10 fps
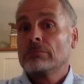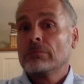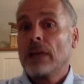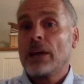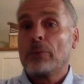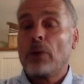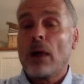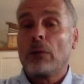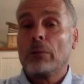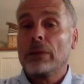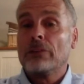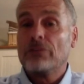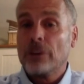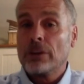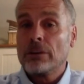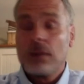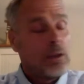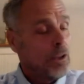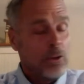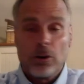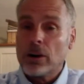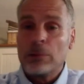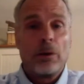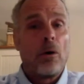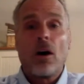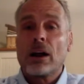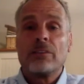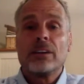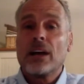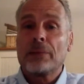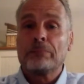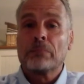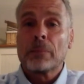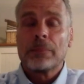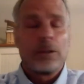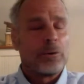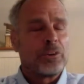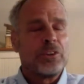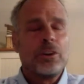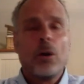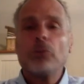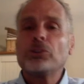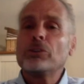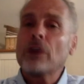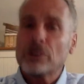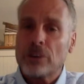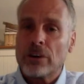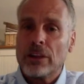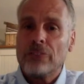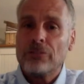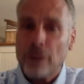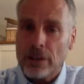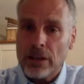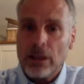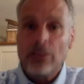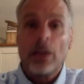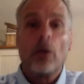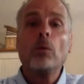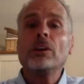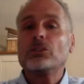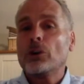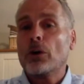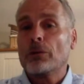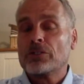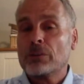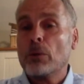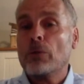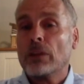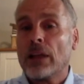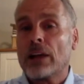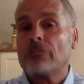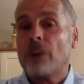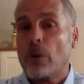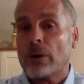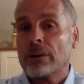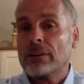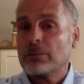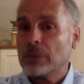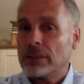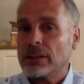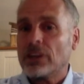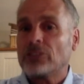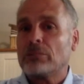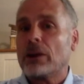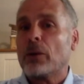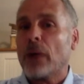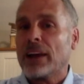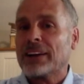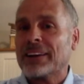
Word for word: had a problem in the foot, you're going to be wrong every time. There is no structure in the foot that only serves to move the leg forward, but that doesn't bear weight.